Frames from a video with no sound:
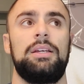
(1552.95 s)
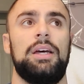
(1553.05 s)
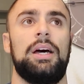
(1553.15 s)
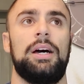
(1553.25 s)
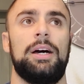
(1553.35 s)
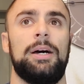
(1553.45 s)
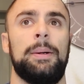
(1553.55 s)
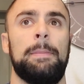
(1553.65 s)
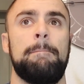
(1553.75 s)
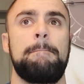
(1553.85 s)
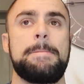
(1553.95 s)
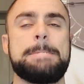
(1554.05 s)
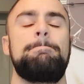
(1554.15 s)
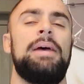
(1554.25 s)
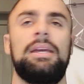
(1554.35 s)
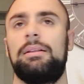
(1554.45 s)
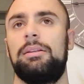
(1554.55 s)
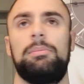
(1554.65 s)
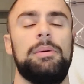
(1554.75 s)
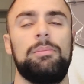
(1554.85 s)
am paying a
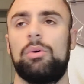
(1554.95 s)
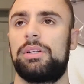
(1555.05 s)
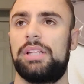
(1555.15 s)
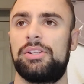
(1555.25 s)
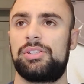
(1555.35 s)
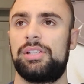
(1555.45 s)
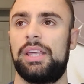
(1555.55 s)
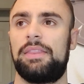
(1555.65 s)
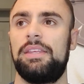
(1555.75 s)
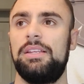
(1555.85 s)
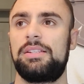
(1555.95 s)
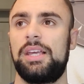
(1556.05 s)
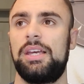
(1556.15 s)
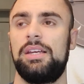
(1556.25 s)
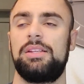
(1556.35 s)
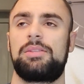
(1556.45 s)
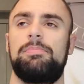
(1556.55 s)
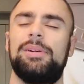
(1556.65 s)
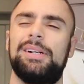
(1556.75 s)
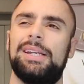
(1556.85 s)
little bit more attention to that these days,
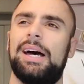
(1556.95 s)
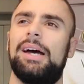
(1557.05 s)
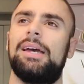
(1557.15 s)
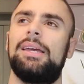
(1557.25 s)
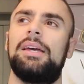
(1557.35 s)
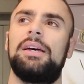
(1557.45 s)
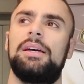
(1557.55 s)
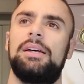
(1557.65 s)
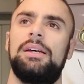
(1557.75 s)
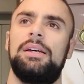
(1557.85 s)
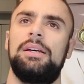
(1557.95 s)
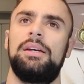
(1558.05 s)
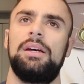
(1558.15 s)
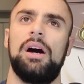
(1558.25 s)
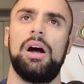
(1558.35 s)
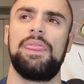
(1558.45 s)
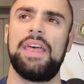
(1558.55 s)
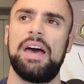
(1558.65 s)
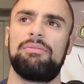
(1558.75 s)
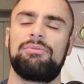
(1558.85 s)
but I, on
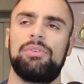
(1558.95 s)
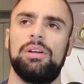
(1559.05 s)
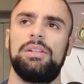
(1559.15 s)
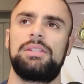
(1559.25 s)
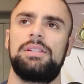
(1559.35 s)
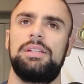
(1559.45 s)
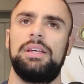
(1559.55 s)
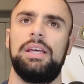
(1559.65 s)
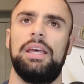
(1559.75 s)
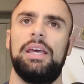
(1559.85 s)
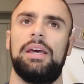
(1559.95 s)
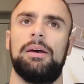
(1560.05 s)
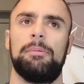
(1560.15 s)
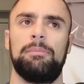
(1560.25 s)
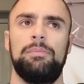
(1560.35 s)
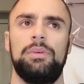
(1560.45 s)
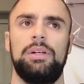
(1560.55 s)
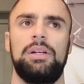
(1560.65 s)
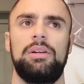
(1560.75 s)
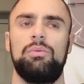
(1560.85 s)
that front, am
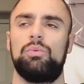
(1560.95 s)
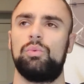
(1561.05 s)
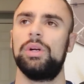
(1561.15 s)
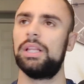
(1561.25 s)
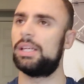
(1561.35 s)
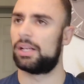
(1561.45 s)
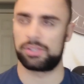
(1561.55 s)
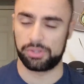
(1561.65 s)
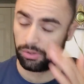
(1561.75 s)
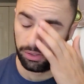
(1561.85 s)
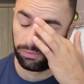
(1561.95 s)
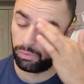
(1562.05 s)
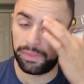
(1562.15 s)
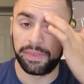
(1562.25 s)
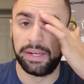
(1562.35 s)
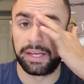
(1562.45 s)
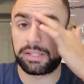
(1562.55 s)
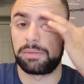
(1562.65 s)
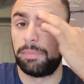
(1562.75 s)
really uncertain of what the next